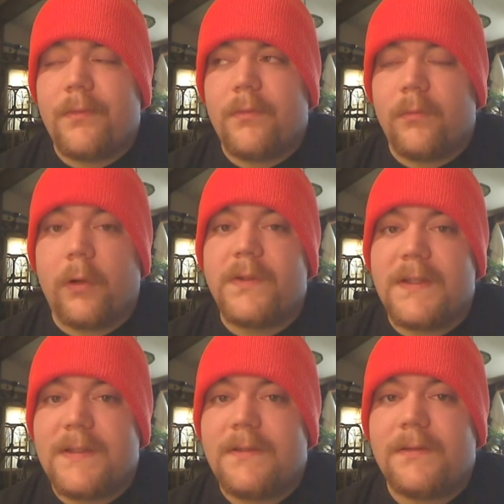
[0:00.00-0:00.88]

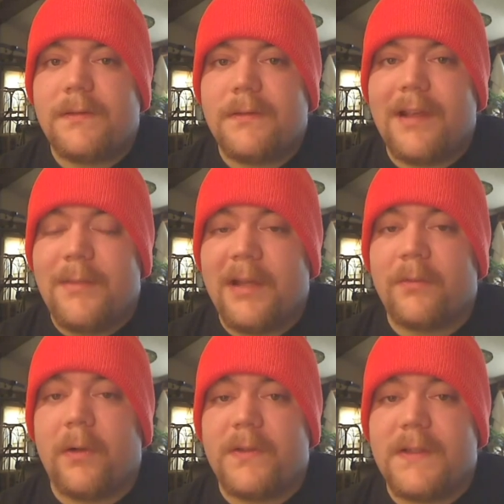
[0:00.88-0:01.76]
Roses. I meant
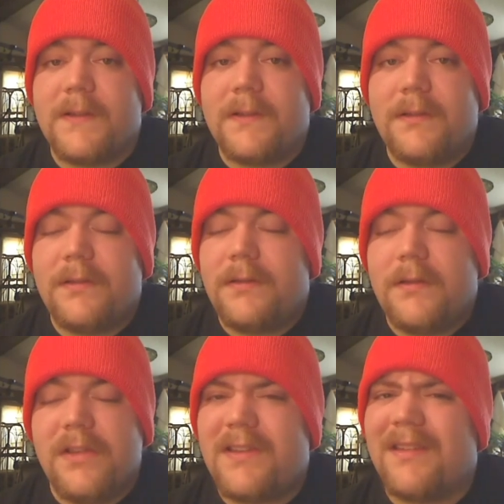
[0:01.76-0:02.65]
roses.
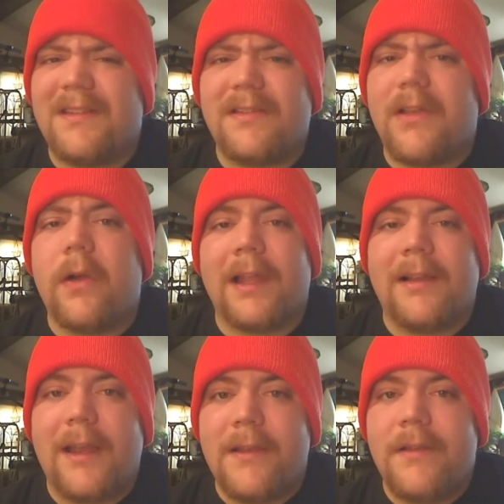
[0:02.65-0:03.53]
Just, just go get
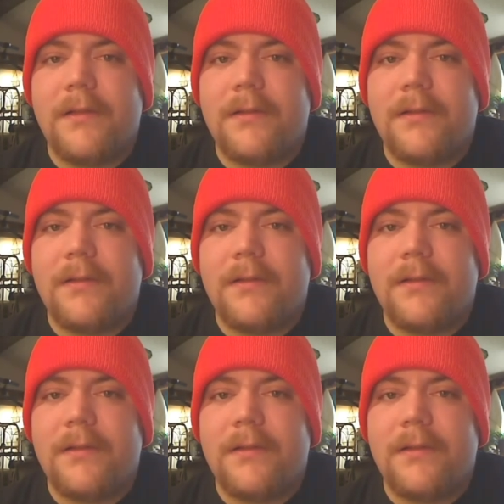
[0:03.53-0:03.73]
laid.